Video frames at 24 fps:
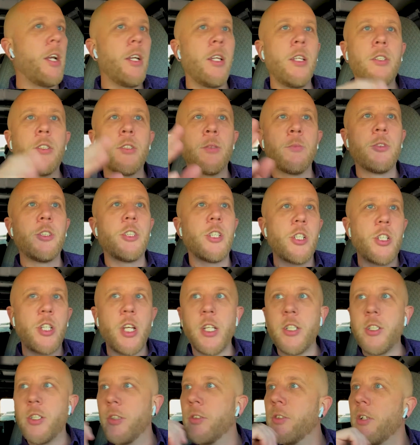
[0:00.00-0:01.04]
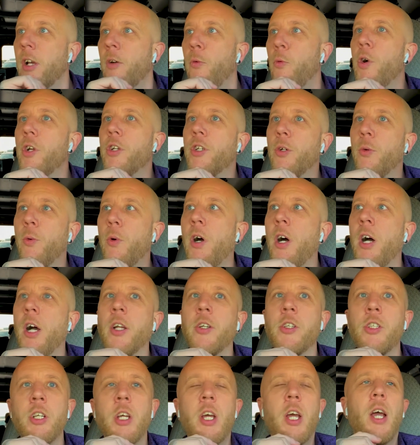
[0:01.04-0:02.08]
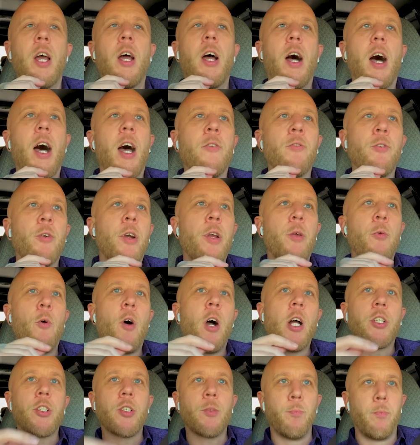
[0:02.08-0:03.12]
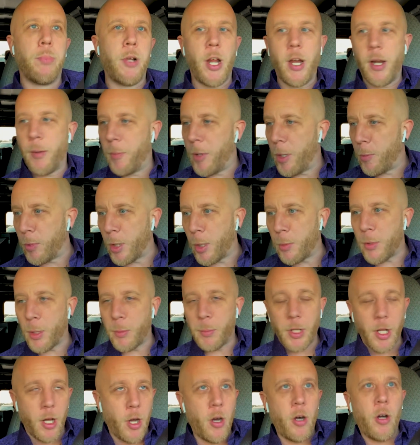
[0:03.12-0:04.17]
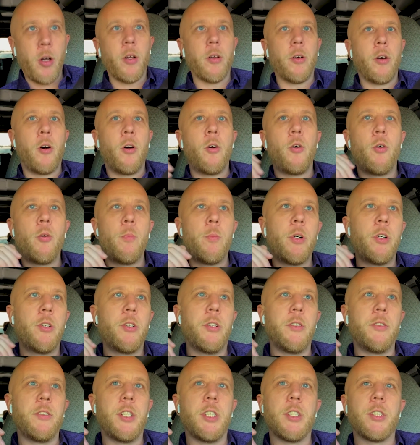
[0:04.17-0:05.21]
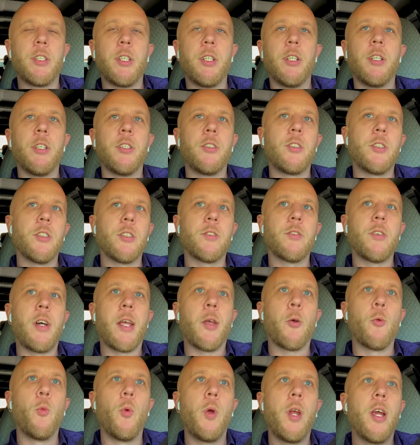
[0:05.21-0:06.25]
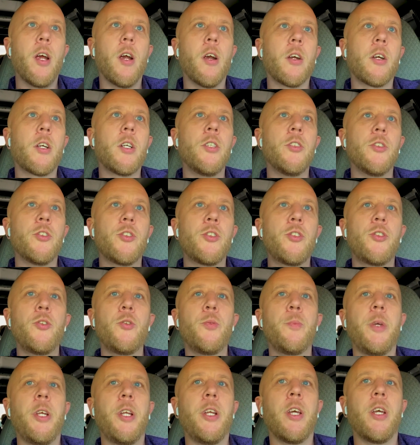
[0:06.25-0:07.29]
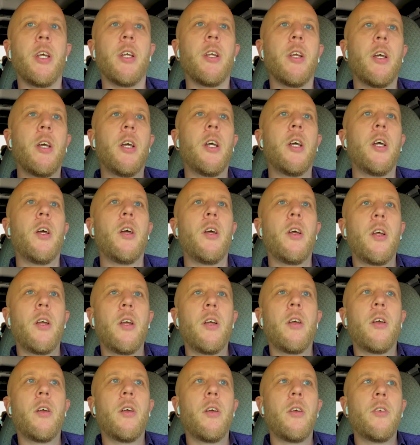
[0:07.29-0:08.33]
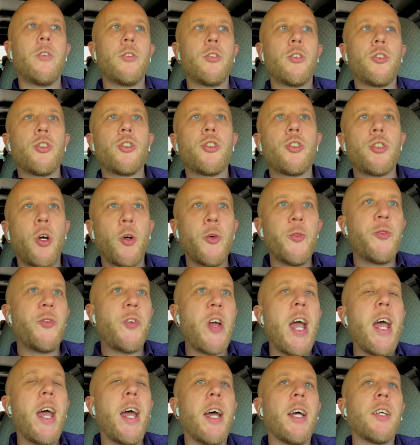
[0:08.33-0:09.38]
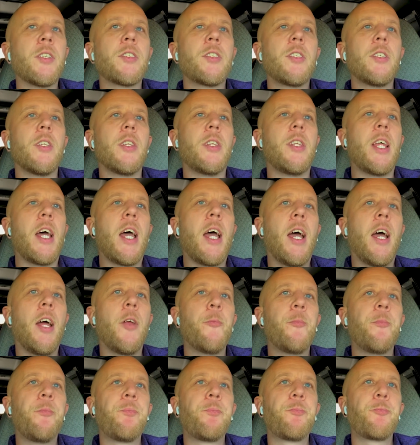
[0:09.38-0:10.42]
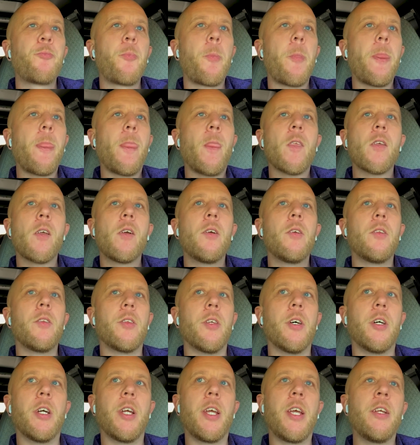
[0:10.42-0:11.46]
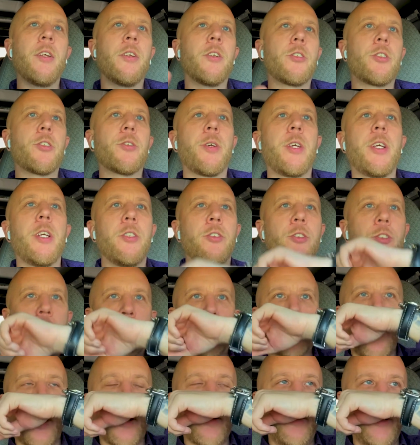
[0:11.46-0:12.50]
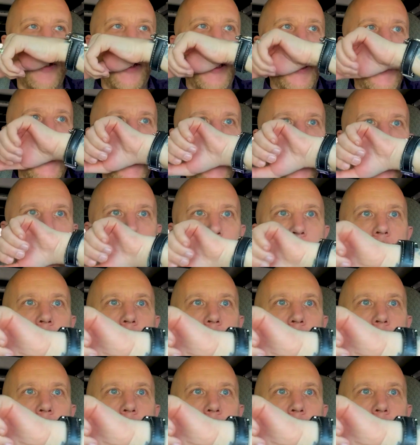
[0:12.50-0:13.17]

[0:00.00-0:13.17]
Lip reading: some suggestions on what to watch. I've already watched blah, blah, blah, blah, blah, a whole bullet list, and it's just like we are consuming it so fast that the industry is struggling to